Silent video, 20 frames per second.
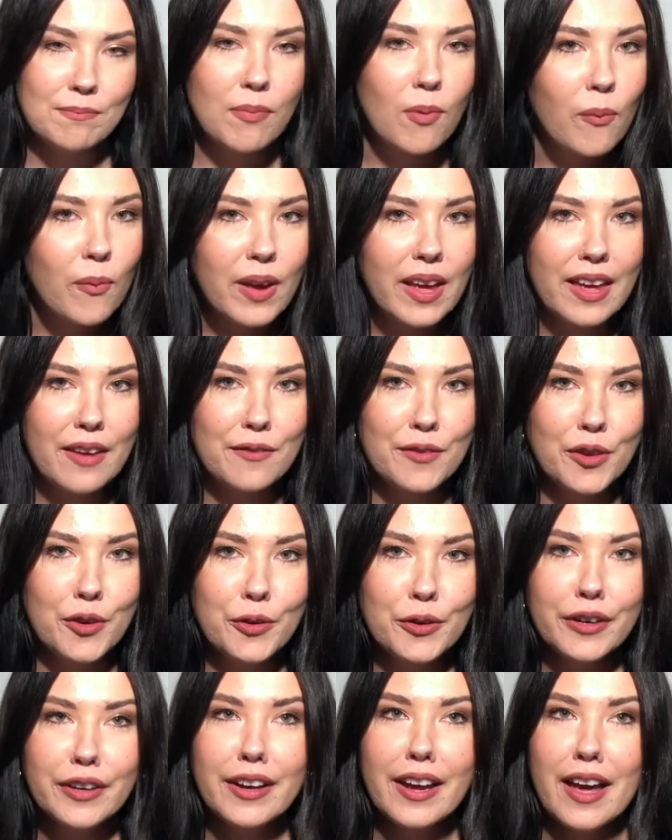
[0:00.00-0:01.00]
if
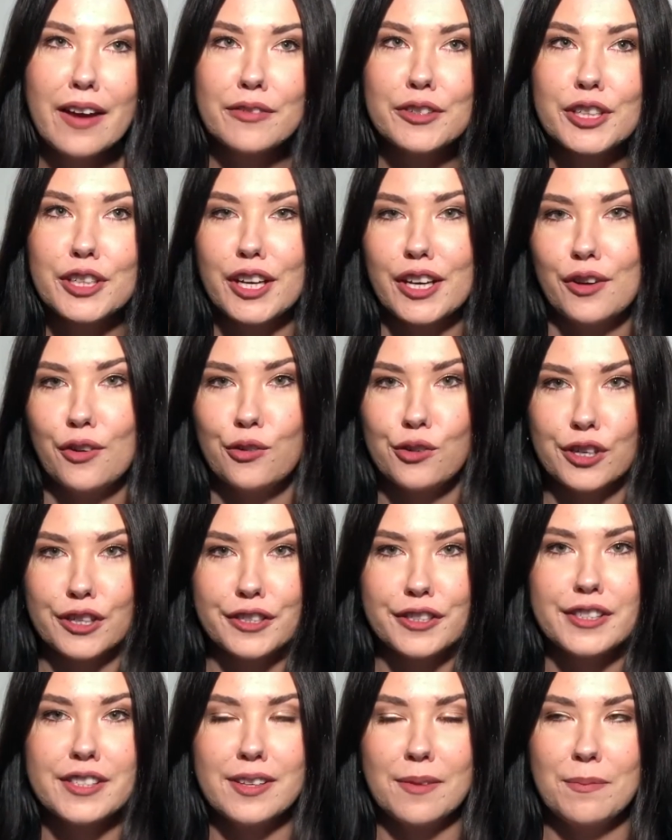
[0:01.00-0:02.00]
you're ever gonna
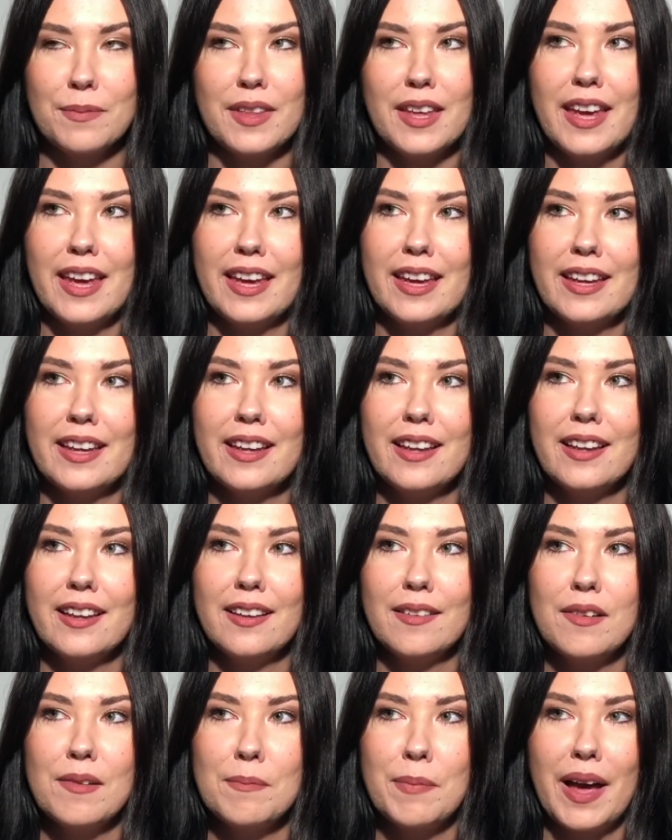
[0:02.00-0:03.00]
order something
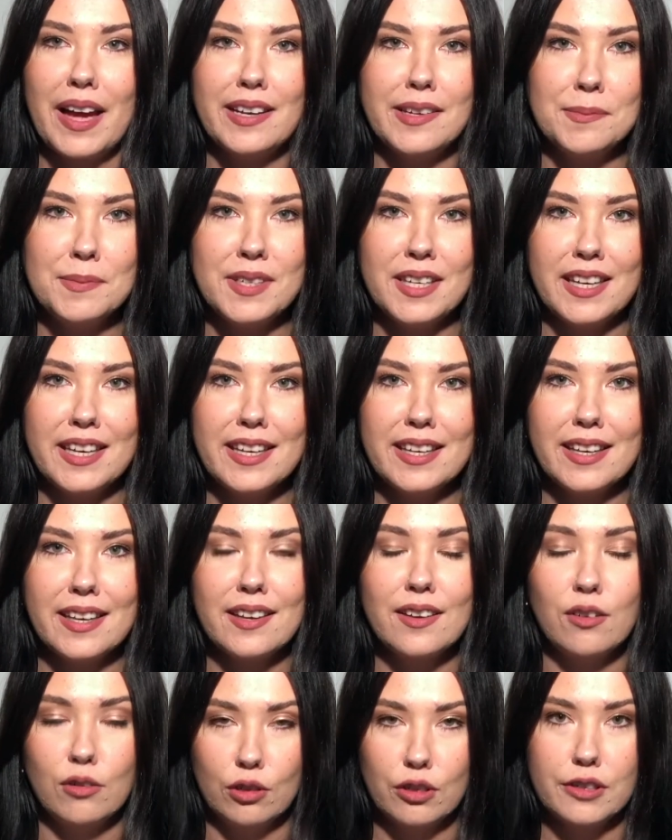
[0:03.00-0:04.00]
by Diptyque,
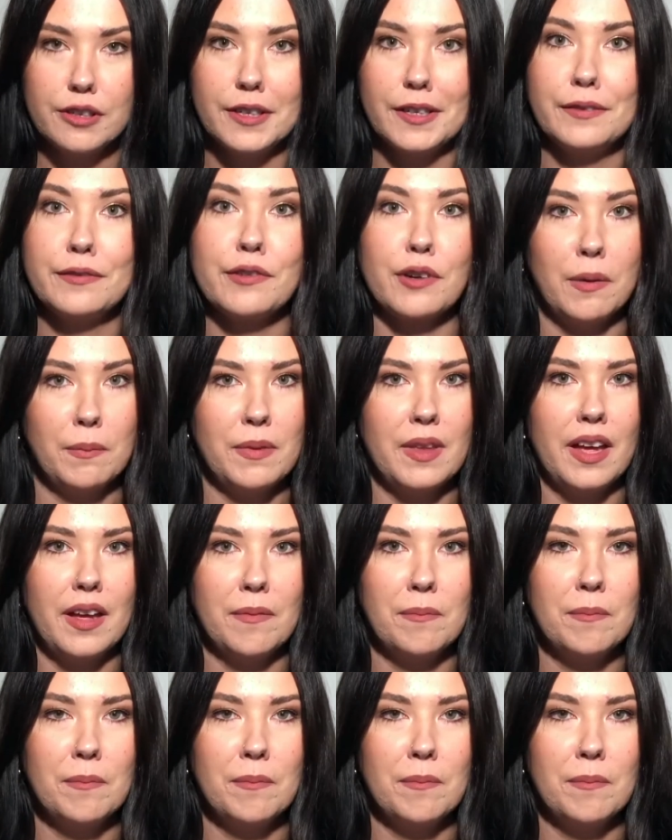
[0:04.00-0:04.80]
order it from them.